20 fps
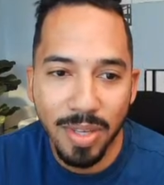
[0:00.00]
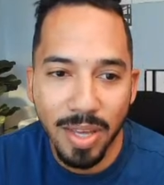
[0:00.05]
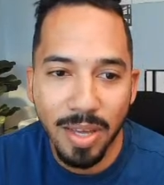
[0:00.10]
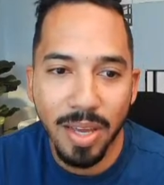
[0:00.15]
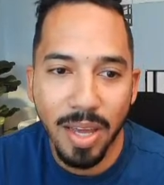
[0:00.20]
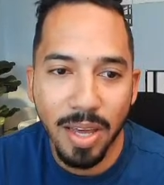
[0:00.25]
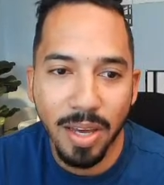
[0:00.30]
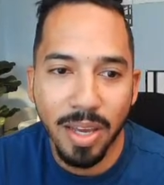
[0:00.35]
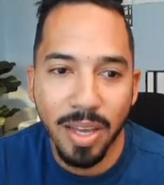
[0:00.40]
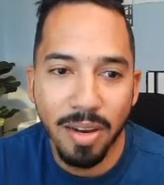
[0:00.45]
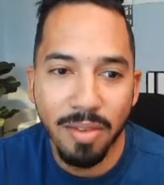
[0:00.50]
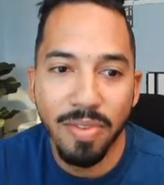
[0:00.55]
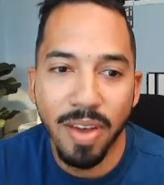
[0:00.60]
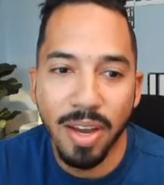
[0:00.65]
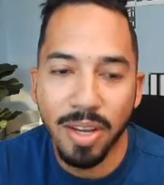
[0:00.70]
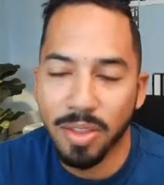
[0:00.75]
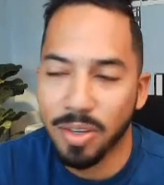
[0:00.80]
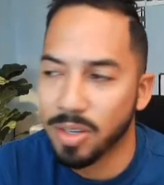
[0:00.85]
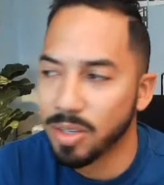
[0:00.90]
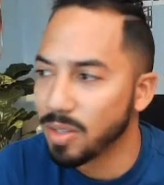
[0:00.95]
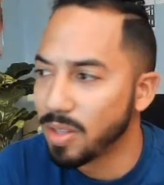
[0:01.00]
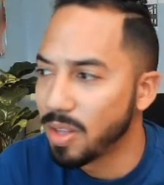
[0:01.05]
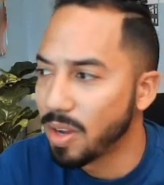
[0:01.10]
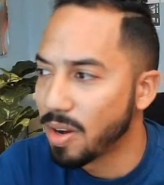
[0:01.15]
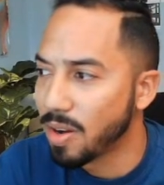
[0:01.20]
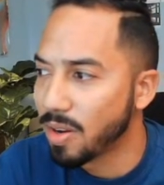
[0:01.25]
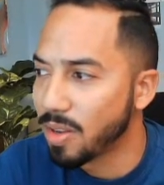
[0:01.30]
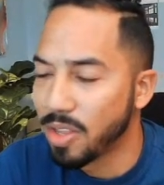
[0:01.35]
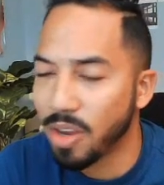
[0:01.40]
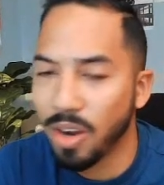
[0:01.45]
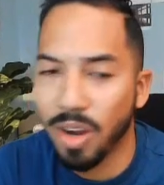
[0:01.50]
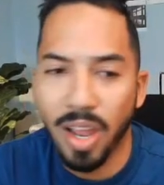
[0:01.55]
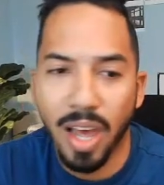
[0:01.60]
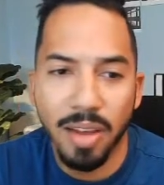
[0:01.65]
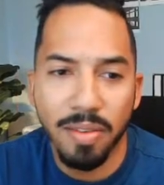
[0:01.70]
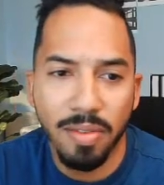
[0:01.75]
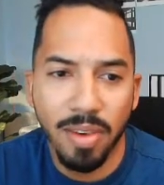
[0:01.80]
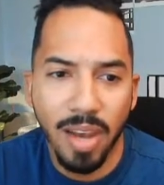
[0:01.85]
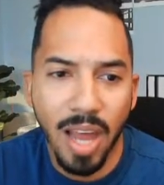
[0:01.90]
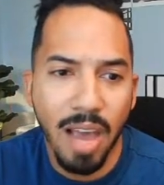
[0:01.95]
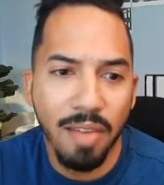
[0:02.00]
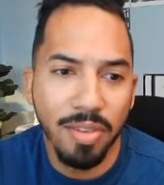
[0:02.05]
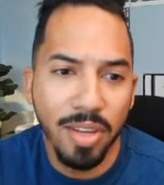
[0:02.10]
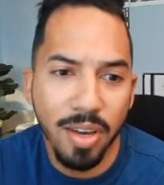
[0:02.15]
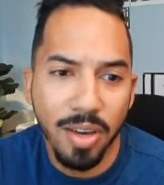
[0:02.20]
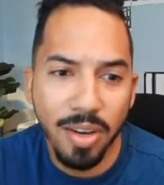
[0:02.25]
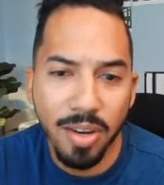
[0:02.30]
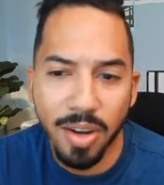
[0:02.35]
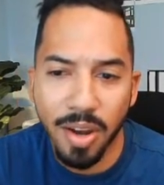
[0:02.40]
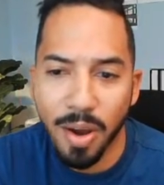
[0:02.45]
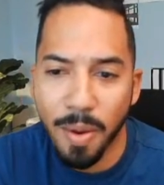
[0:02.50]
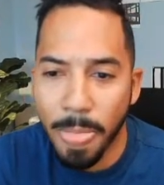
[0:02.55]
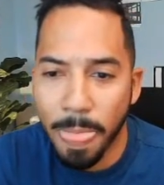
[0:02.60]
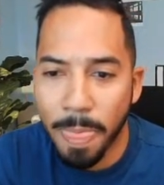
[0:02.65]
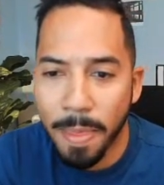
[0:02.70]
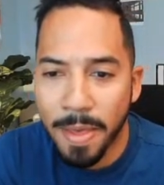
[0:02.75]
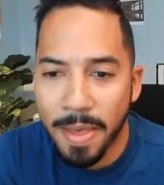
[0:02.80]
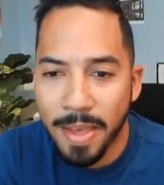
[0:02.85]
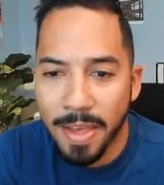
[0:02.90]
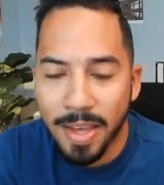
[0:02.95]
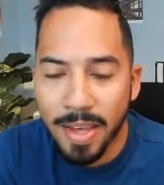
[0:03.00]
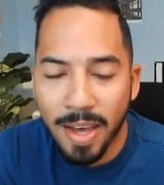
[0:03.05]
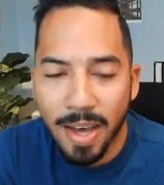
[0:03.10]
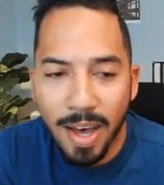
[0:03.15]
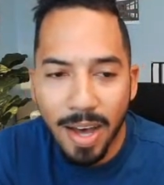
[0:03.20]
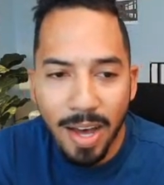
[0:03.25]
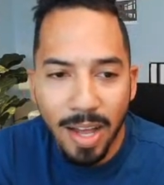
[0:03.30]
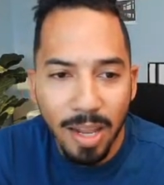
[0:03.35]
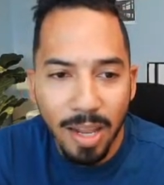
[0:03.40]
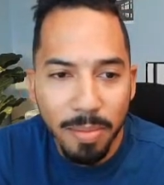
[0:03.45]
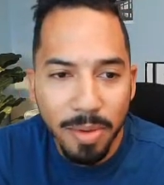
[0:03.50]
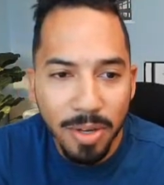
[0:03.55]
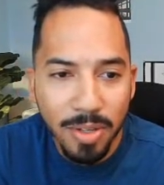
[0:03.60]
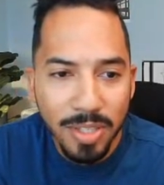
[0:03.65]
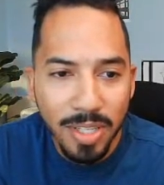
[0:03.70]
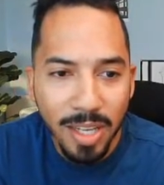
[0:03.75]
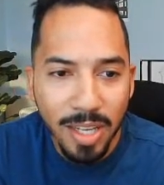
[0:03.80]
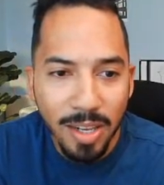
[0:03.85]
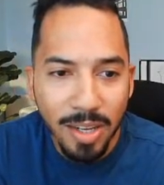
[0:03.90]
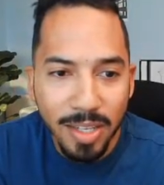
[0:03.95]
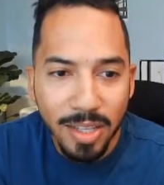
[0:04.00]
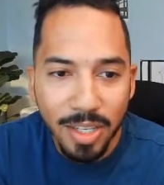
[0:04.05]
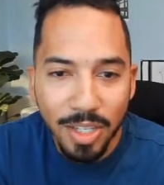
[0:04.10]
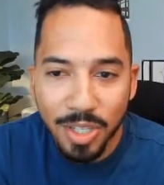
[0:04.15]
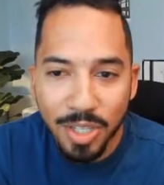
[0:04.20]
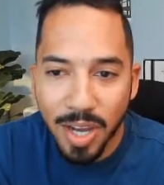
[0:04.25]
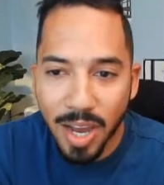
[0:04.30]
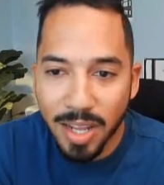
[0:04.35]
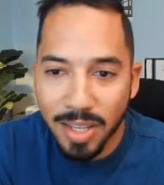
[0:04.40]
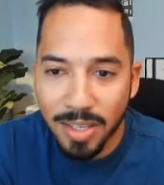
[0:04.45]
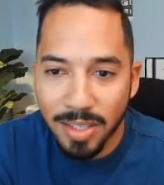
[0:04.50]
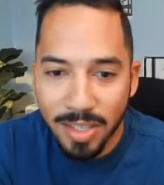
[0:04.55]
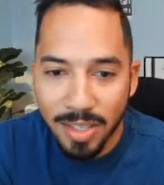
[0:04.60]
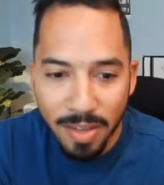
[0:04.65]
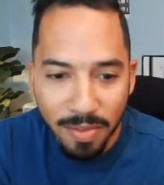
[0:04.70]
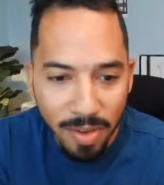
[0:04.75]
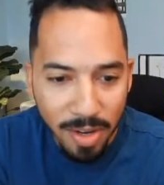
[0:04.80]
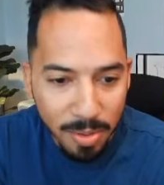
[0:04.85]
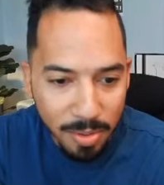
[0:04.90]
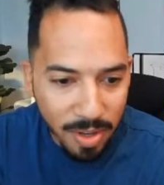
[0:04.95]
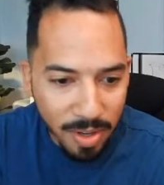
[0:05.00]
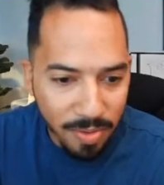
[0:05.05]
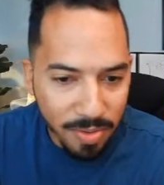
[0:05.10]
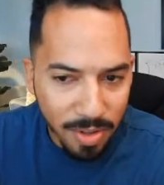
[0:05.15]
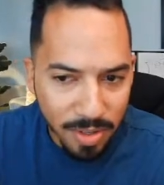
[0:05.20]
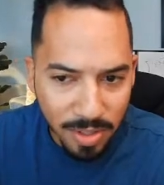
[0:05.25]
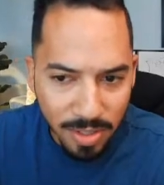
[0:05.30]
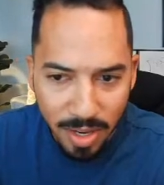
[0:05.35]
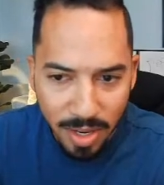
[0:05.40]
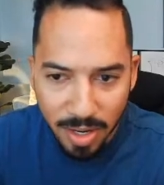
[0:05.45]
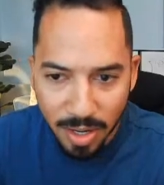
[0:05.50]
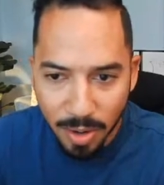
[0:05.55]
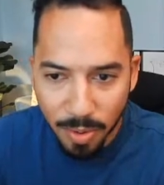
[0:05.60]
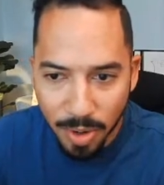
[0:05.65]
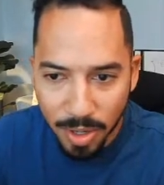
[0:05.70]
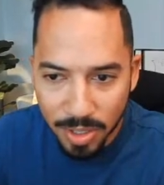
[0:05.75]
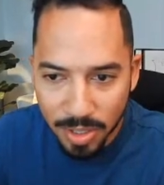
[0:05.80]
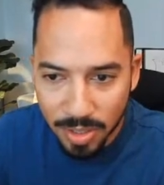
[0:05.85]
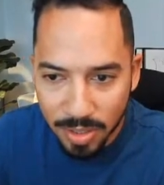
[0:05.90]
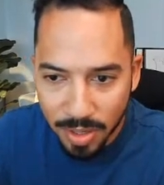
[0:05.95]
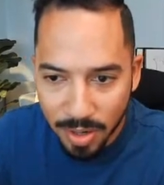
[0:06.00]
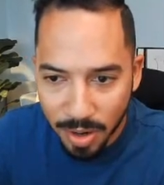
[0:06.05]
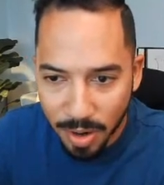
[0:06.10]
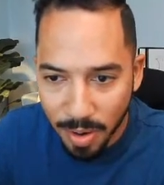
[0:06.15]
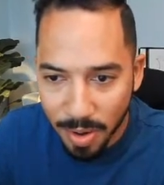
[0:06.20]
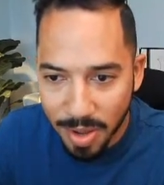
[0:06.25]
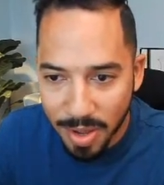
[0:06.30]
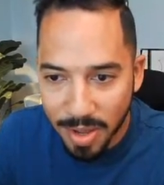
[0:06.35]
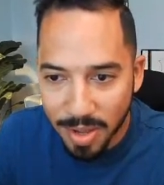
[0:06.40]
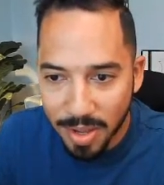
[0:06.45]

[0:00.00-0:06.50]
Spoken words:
it could affect their livelihood. Let me go take a look at the chat to see if there's any questions here.